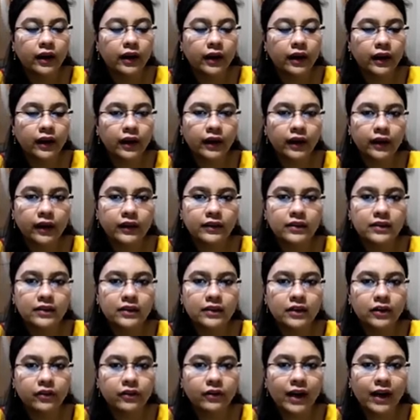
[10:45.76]
Hence,
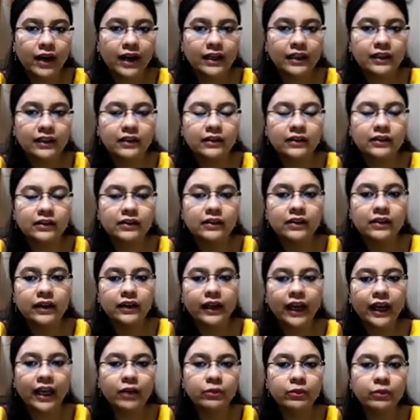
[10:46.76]
radical
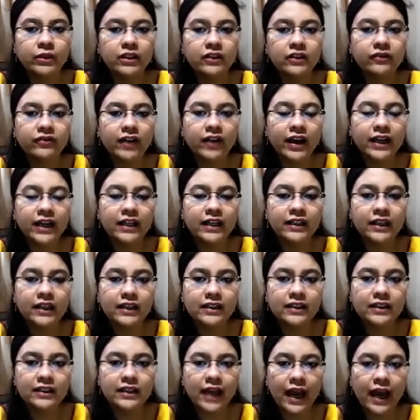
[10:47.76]
can be defined as
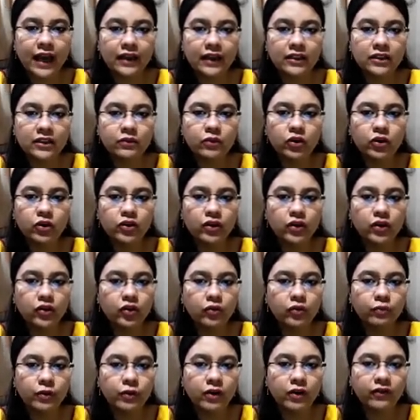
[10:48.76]
an atom or a group
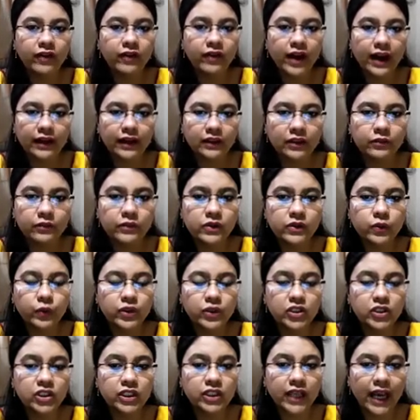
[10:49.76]
of atoms
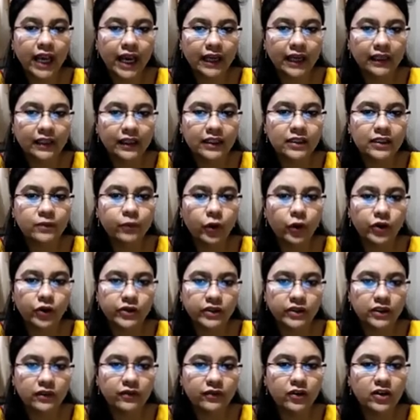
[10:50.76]
which carries
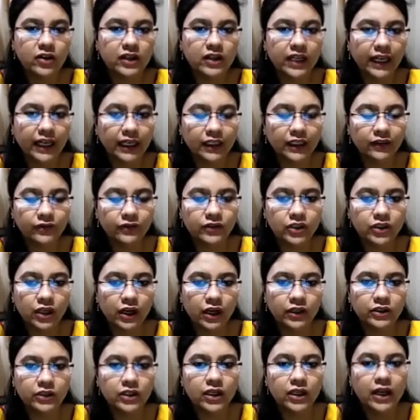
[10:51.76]
positive or negative
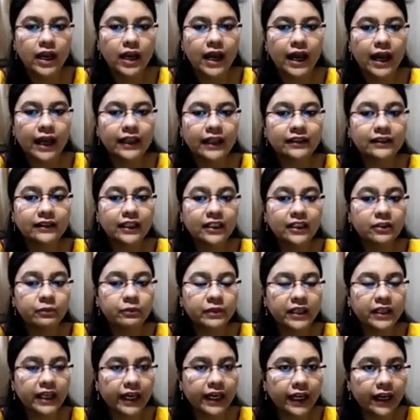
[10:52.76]
charge and that
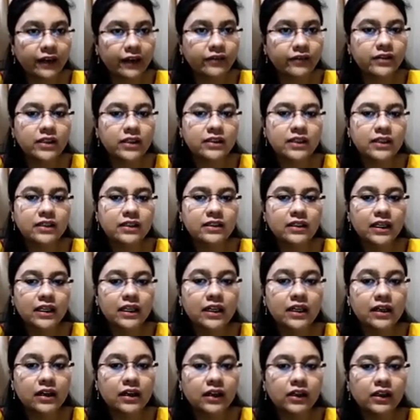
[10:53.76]
behaves as a
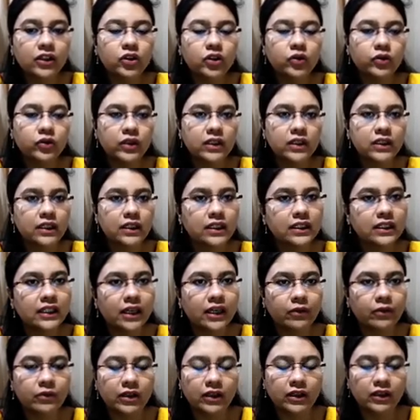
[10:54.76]
single unit in
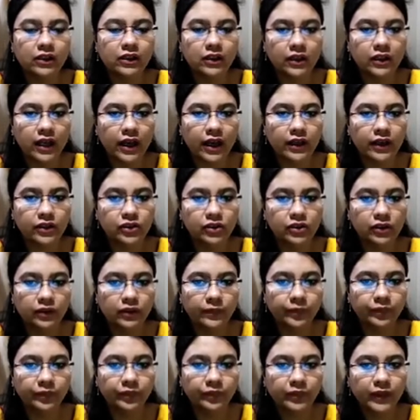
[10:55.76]
chemical reaction.
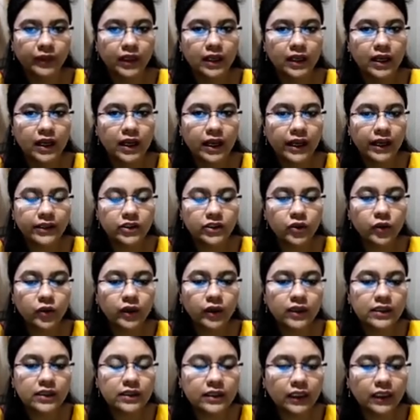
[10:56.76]
As you
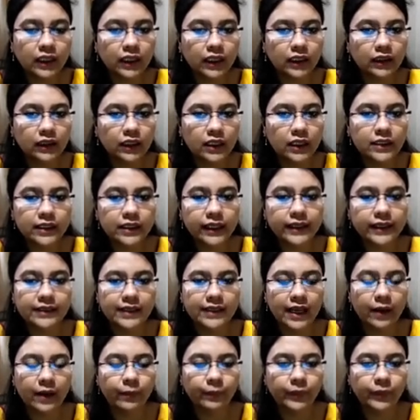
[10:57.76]
can see in this
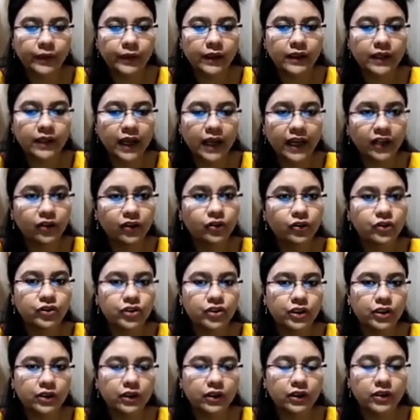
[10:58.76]
example,
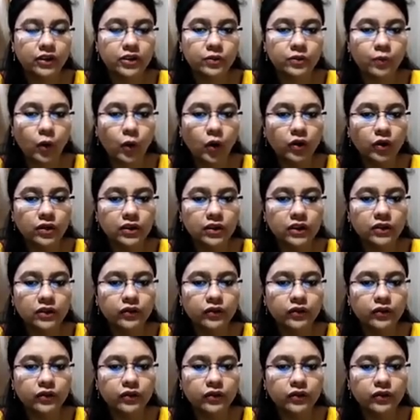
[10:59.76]
nitrogen is bonded